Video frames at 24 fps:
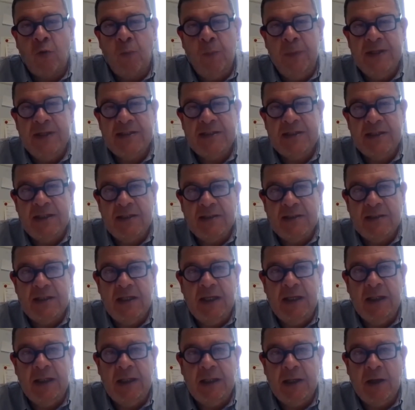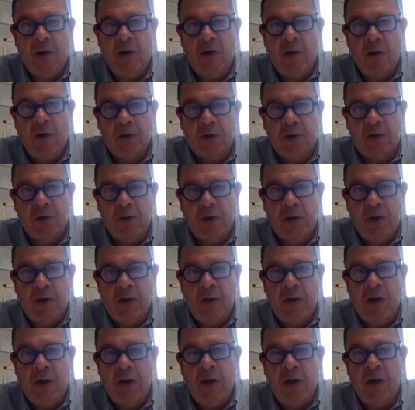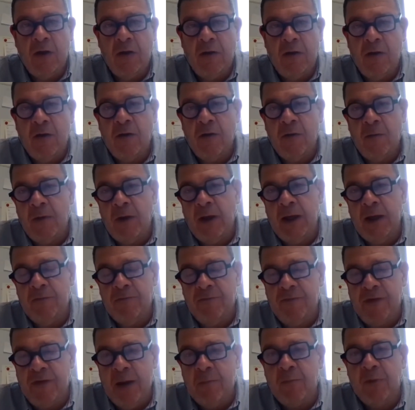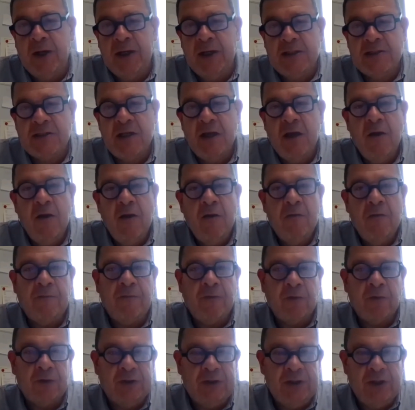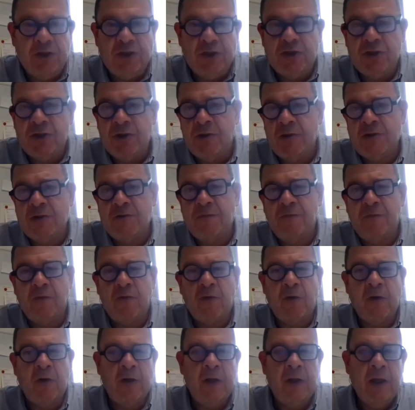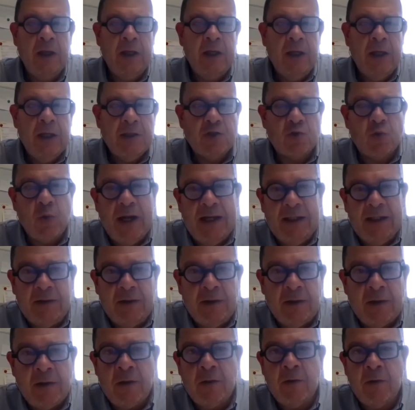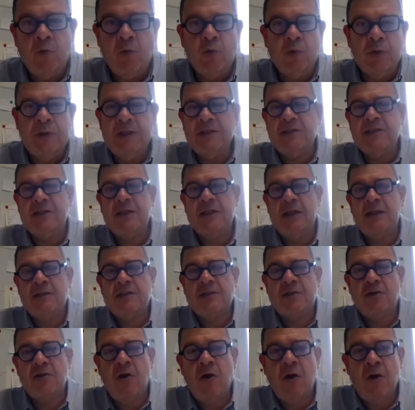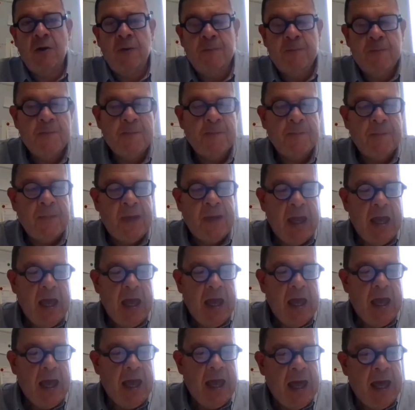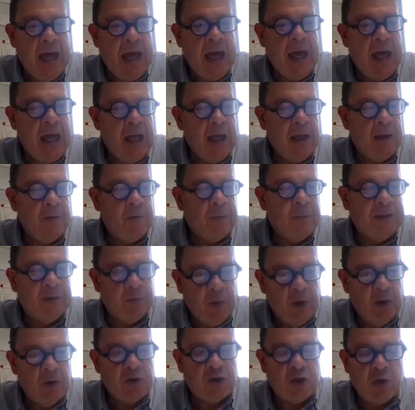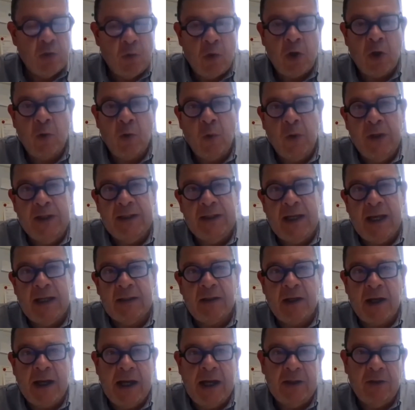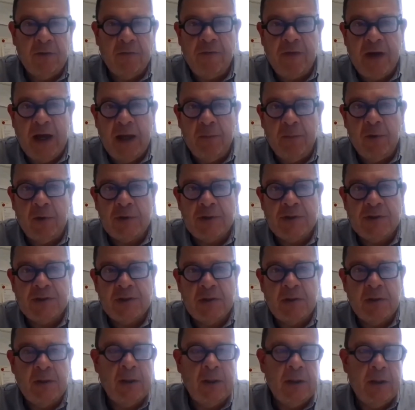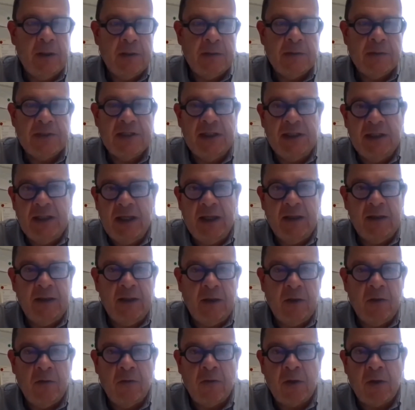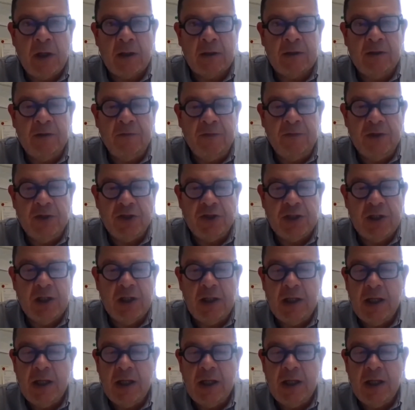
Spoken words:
business in the cotton fabrics for t-shirts, for sweater, hoodies, and so on. But we also work with other kind of fibers, synthetic or artificial.